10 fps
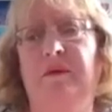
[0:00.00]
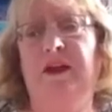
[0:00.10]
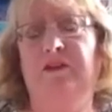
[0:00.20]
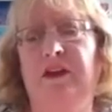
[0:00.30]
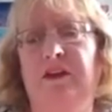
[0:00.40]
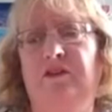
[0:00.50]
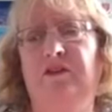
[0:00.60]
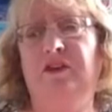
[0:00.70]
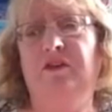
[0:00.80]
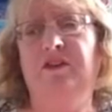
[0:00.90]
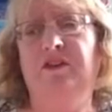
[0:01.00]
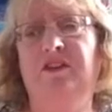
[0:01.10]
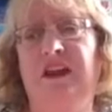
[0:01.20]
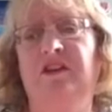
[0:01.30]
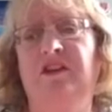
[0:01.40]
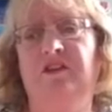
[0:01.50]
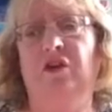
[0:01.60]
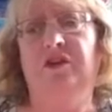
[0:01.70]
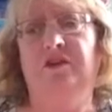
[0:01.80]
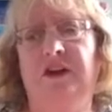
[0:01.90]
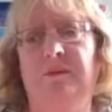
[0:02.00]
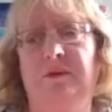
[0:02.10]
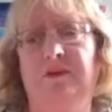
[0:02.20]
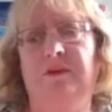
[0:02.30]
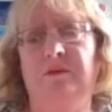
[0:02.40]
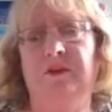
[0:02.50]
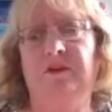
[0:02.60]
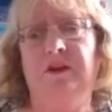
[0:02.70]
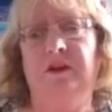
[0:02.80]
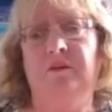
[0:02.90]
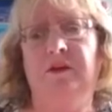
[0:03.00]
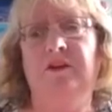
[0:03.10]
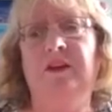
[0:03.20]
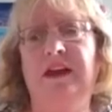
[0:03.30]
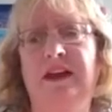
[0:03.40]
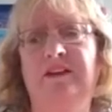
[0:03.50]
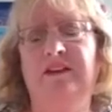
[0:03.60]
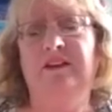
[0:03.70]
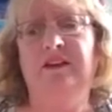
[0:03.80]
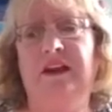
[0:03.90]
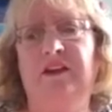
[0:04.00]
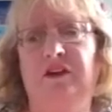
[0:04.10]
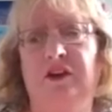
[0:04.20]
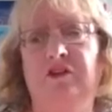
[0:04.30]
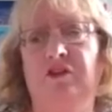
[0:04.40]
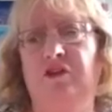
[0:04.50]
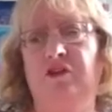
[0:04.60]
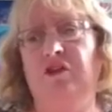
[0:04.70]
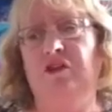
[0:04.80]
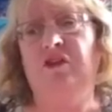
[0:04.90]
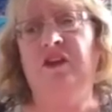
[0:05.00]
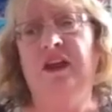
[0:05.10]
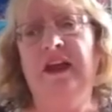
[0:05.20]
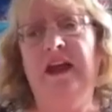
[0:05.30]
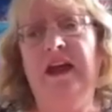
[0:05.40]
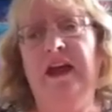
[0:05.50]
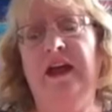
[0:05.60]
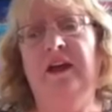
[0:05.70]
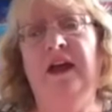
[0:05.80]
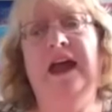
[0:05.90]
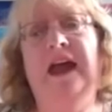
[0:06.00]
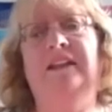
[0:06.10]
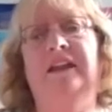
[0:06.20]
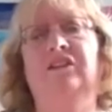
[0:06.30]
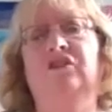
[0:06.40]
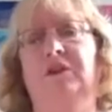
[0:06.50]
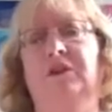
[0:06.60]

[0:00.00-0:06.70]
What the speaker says: education services actually is not available to domestic economies. It is international students. And they should be